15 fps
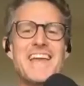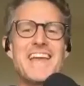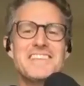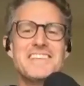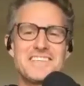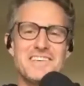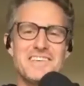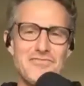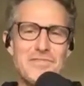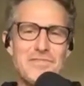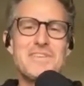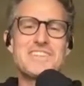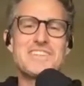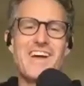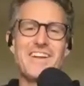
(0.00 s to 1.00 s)
Anderson
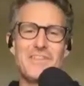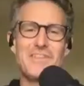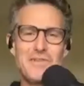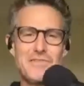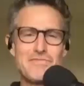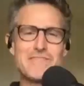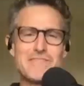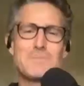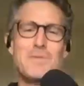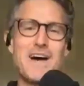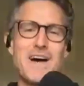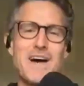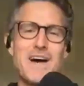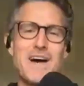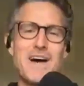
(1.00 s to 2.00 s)
from the title of this
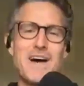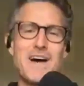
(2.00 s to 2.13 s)
party.